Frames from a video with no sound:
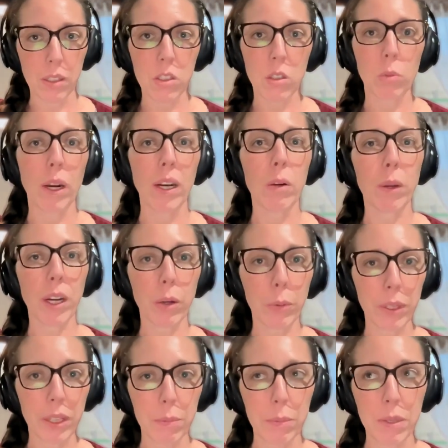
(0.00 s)
So right away, our
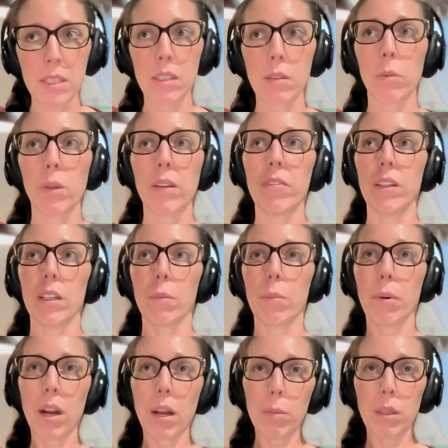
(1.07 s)
rhythm is we feel a
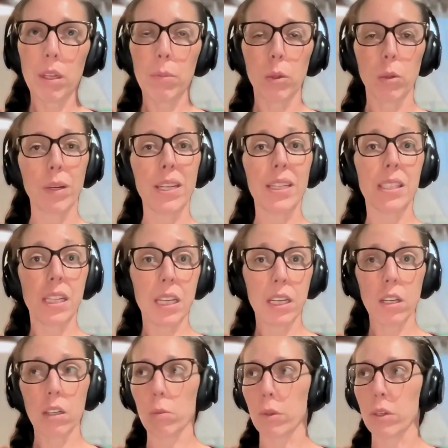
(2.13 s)
problem or we
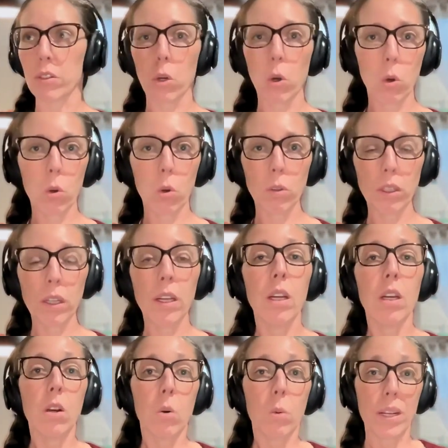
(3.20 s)
see or we're told,
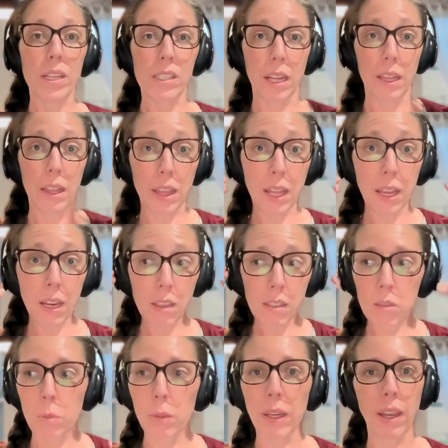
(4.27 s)
we say
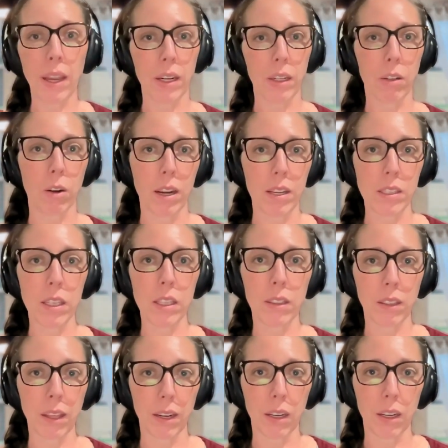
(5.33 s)
thanks, we categorize it
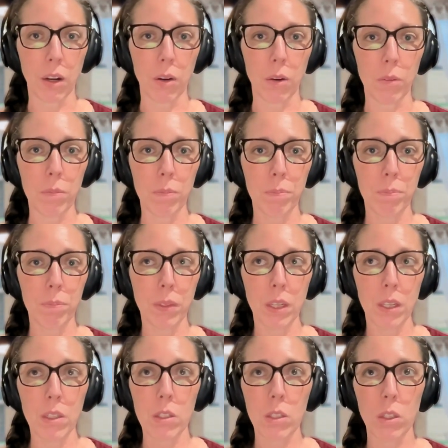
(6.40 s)
and let it go.
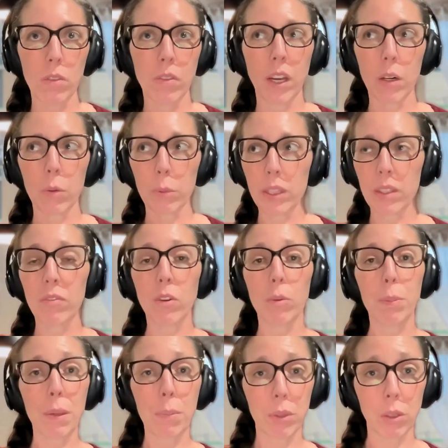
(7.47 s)
So you've got a rhythm for
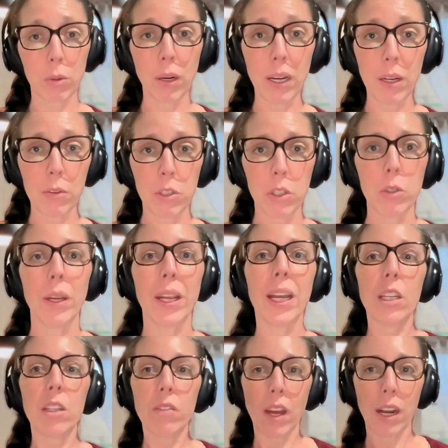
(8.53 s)
people around you
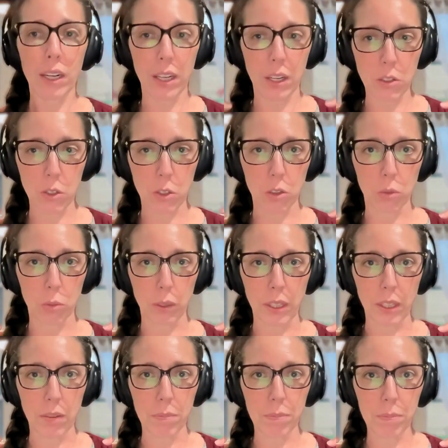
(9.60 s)
and you've got an internal
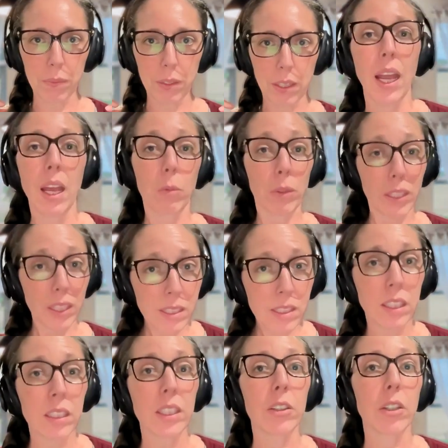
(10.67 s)
rhythm. And
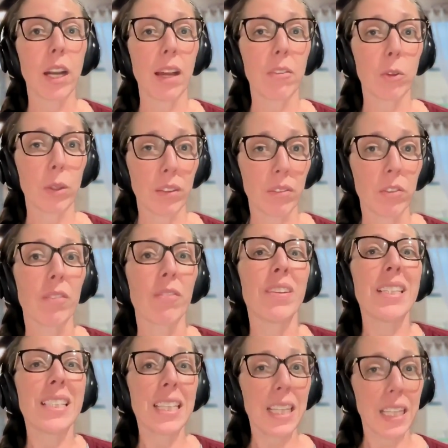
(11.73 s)
realistically, you're going to have a rhythm for
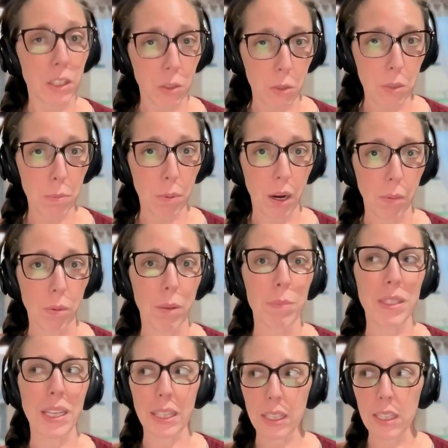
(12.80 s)
visiting those
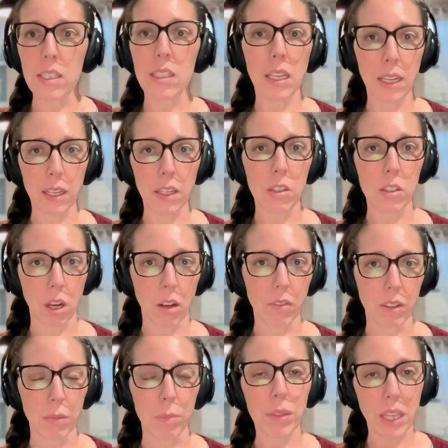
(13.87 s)
problems and then seeking to solve
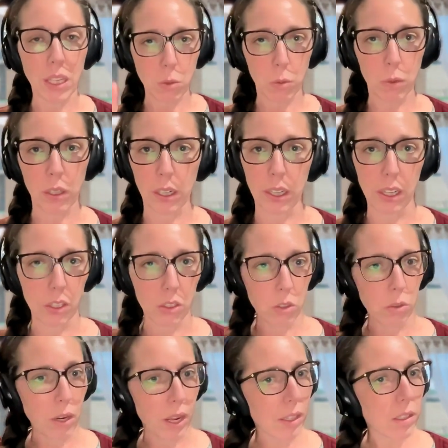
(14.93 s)
them. That's what we're going to get
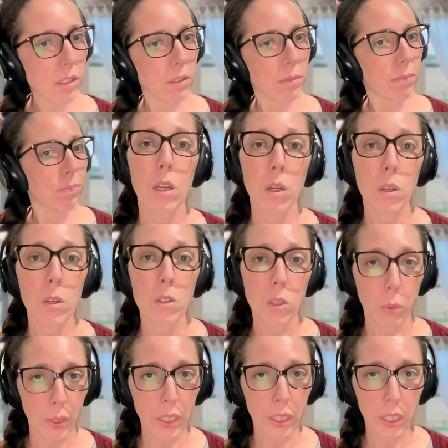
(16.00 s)
into next.
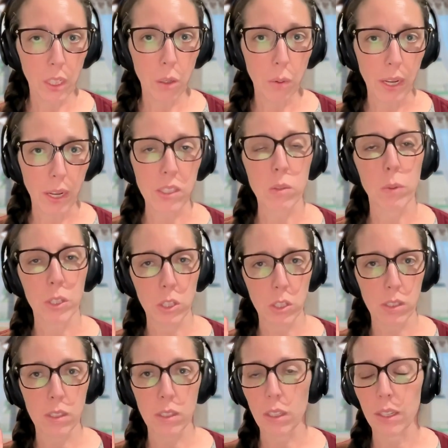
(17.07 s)
So in EOS, which
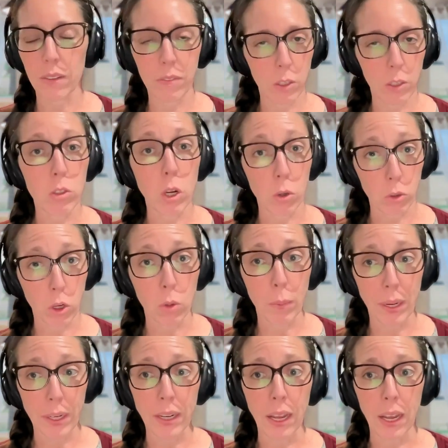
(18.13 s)
is, if you don't know
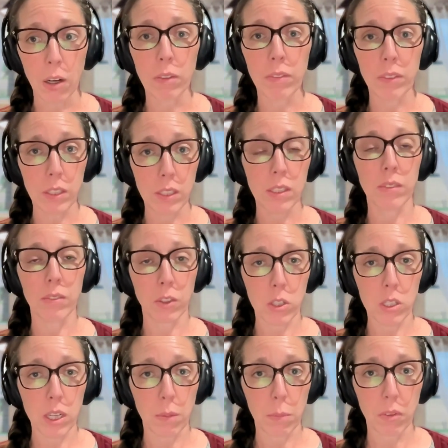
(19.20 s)
by now, if this is the
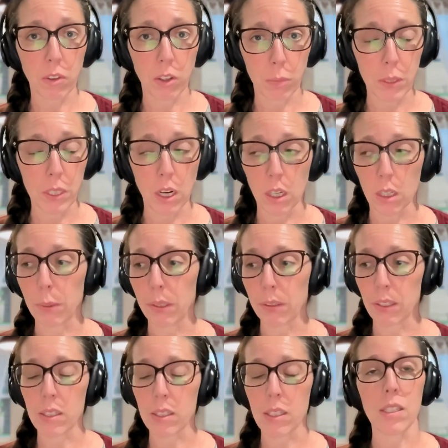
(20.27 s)
first time you've heard me talk about
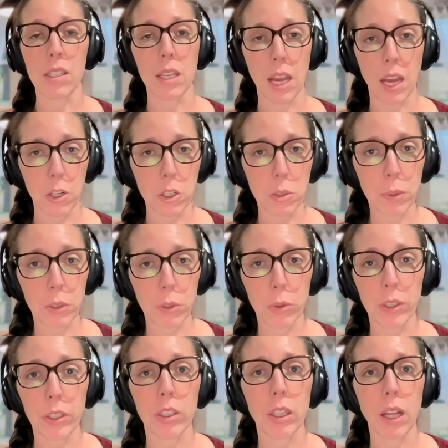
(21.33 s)
this, it's the
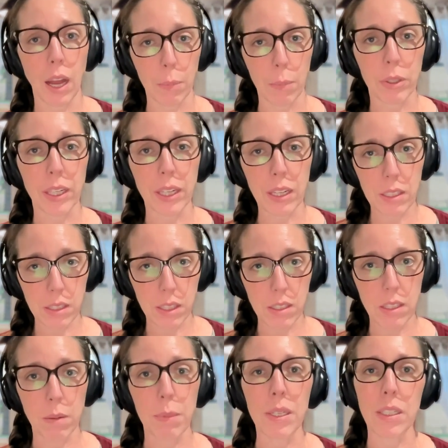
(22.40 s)
Entrepreneurial Operating
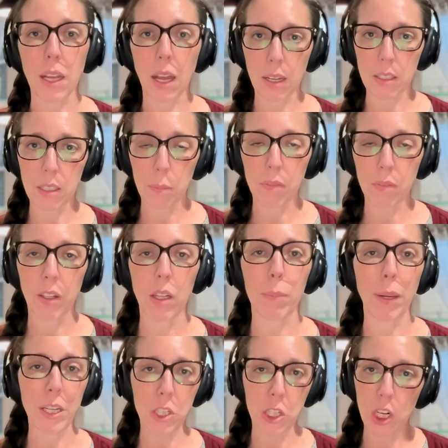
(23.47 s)
System. It's a concept developed
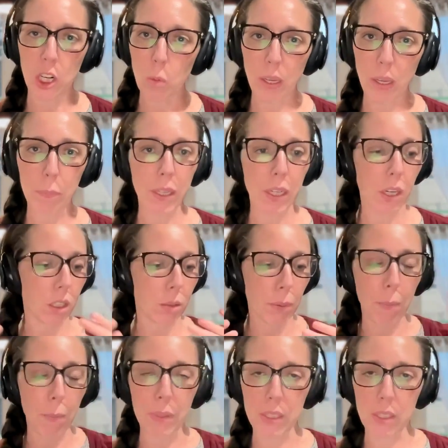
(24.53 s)
by Gino Wickman, all
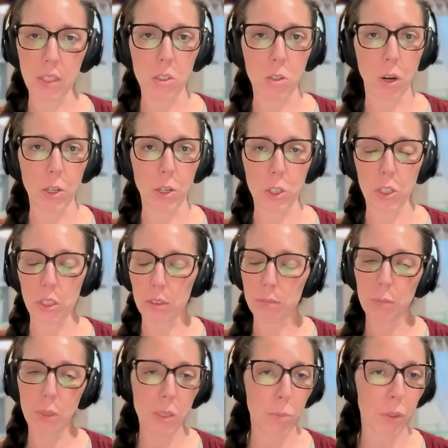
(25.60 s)
about business structure.
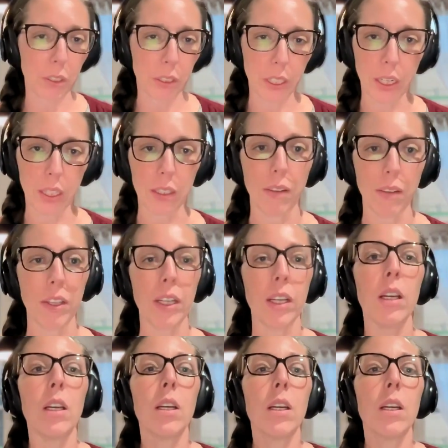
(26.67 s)
It's brilliant. I love it.